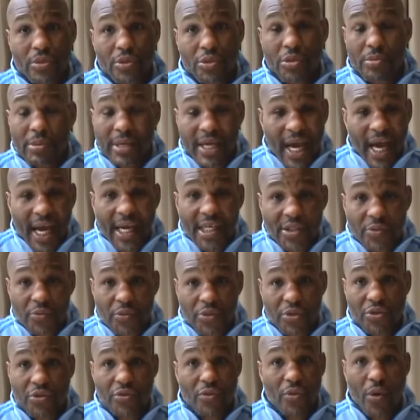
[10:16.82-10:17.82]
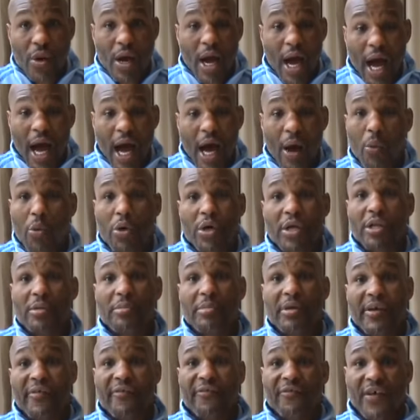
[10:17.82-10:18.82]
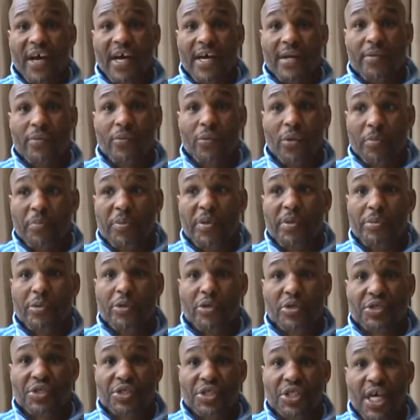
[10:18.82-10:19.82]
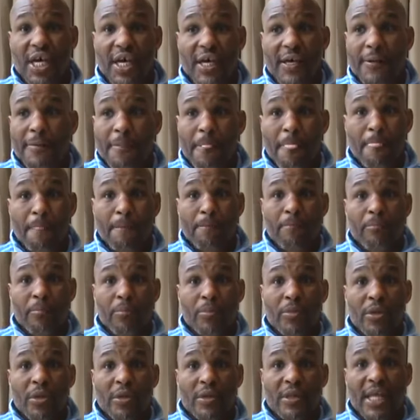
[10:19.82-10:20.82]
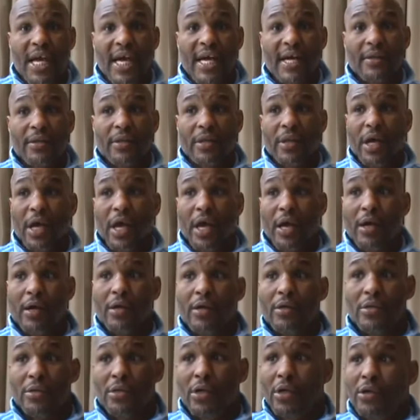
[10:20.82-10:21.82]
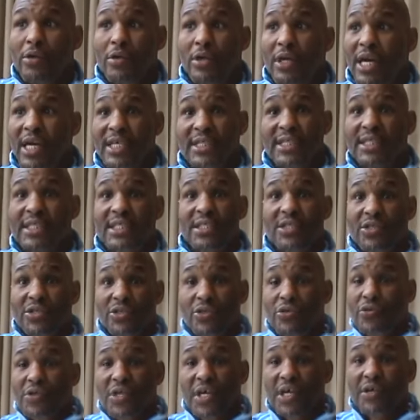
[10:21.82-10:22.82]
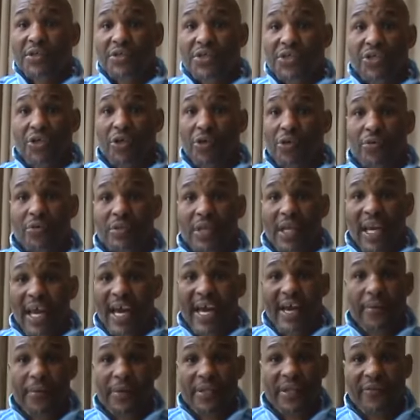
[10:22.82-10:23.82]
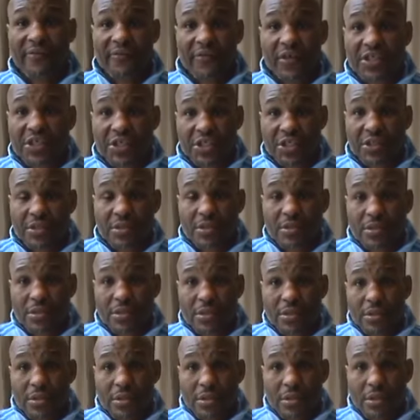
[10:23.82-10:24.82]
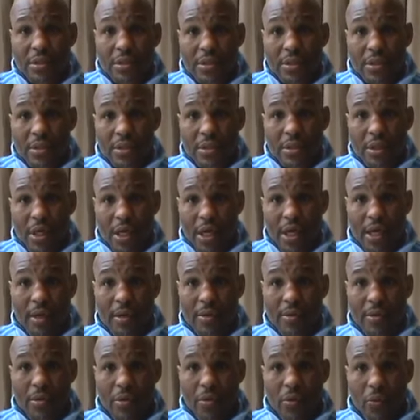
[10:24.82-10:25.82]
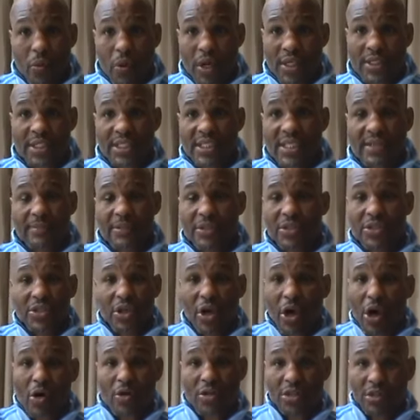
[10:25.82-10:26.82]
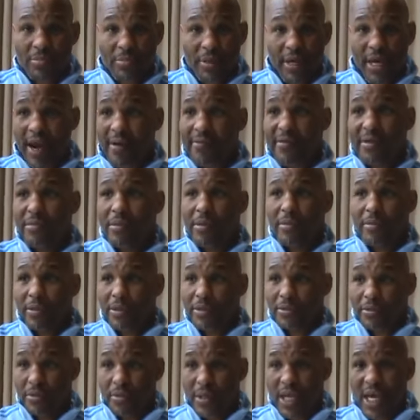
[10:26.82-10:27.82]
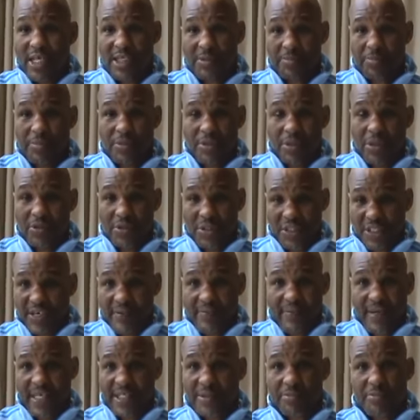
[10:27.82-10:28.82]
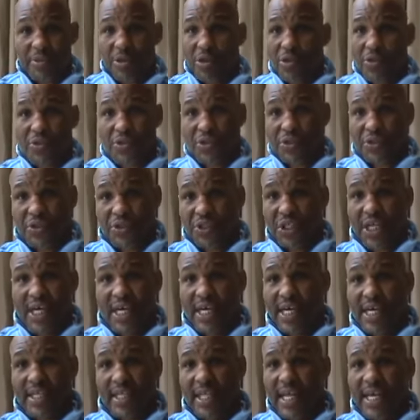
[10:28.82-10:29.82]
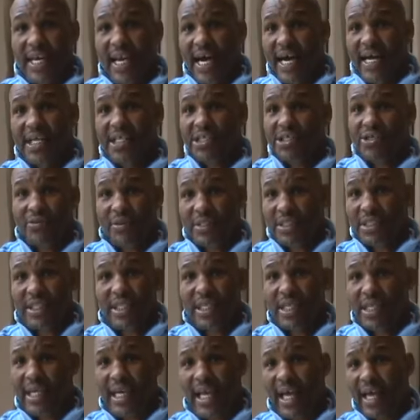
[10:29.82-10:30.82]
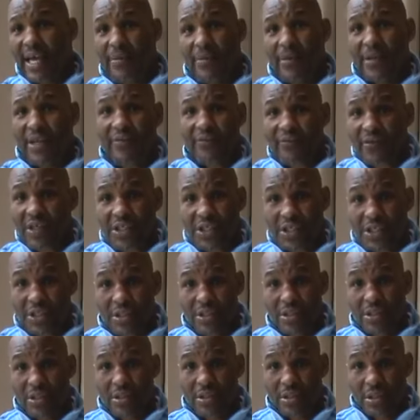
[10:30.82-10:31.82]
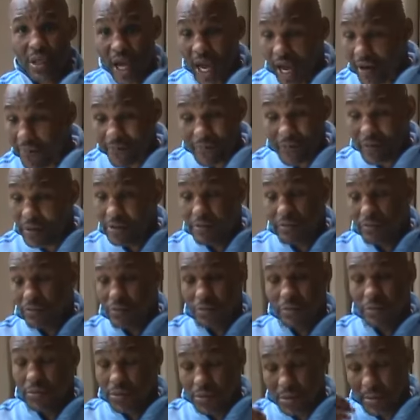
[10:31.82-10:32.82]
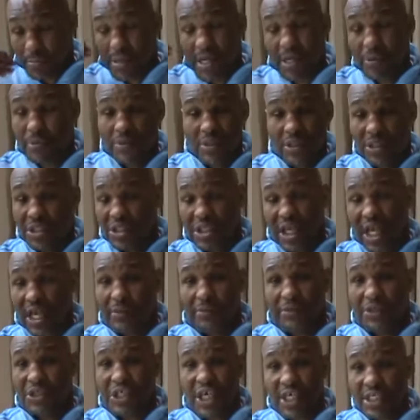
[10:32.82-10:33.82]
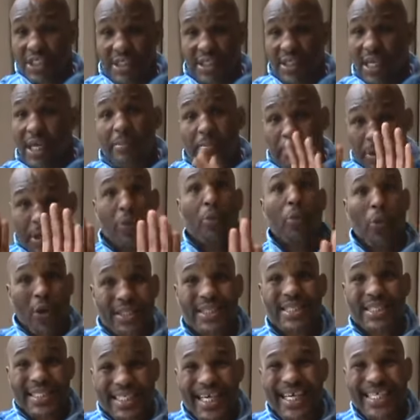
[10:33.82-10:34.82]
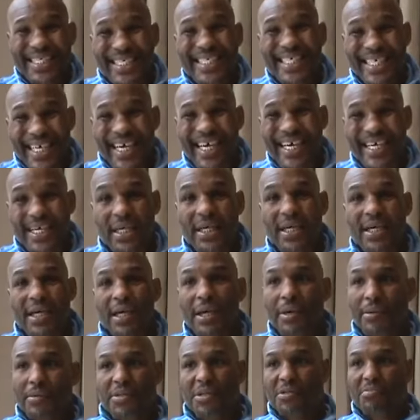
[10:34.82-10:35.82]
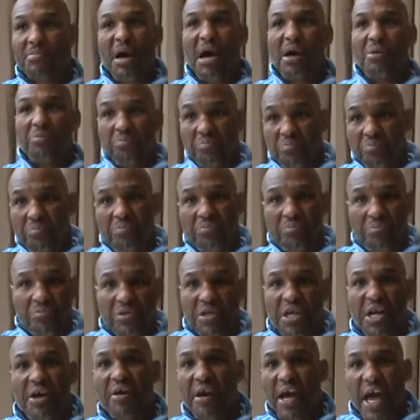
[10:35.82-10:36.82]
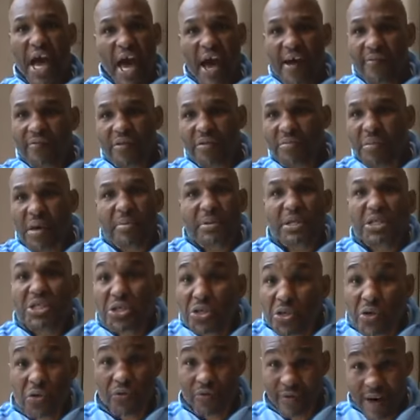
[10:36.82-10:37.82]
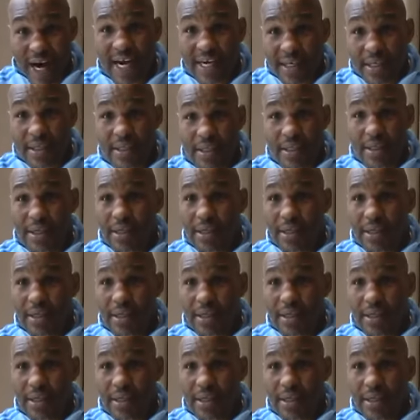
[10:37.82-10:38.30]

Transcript: to be honest with you, I wanted to be a fight where people can say that less than two years ago, the light heavyweight division uh, wasn't even talked about. I remember Stephen Steven Espinoza saying that they're not interested in the light heavyweight division. I, to me, it was just like it was yesterday, but it wasn't yesterday. It was about a year and a half to maybe two, right?